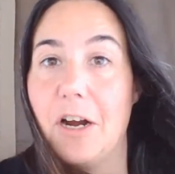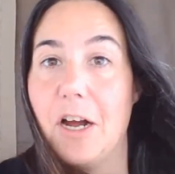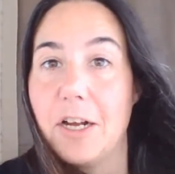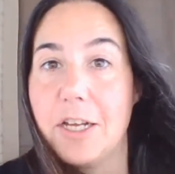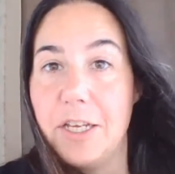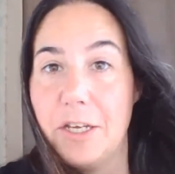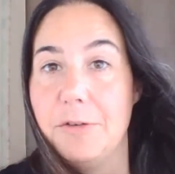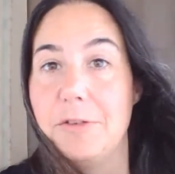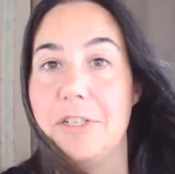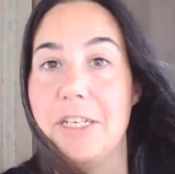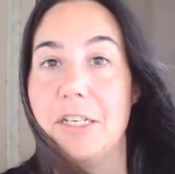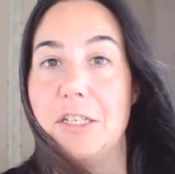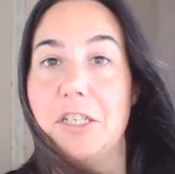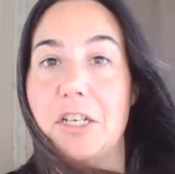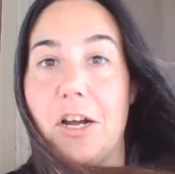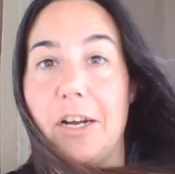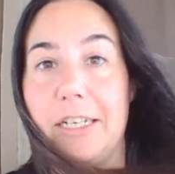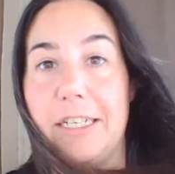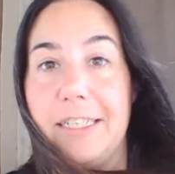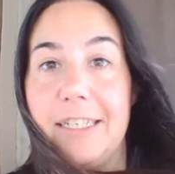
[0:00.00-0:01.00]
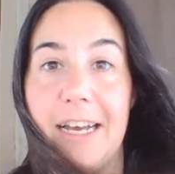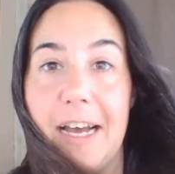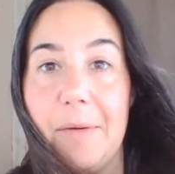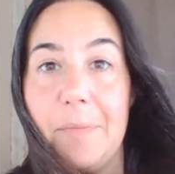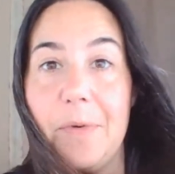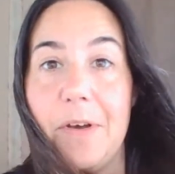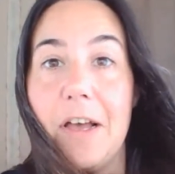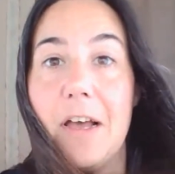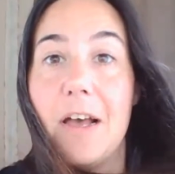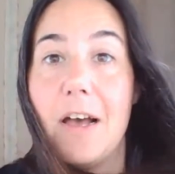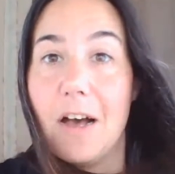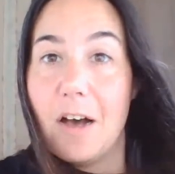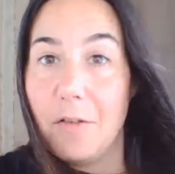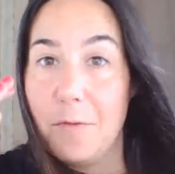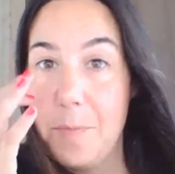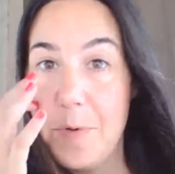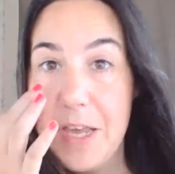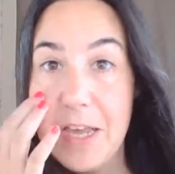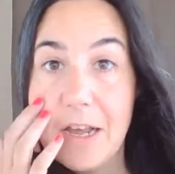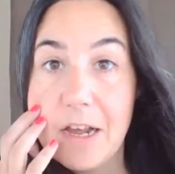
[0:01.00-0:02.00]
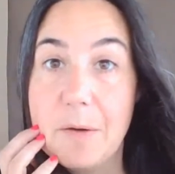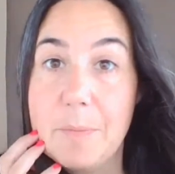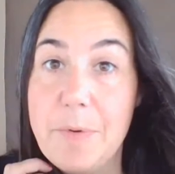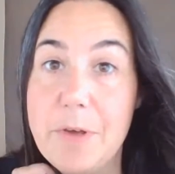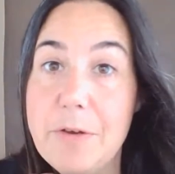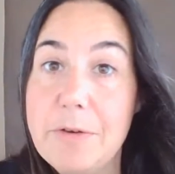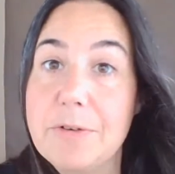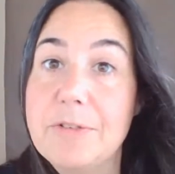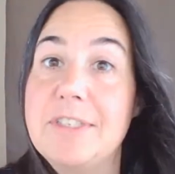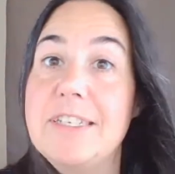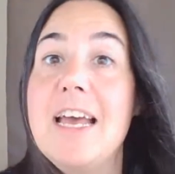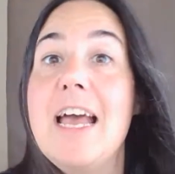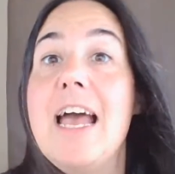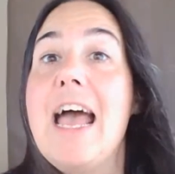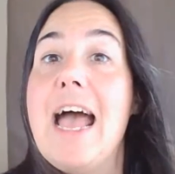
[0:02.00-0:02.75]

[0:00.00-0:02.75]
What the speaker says: accusing Johnny Depp of being abused.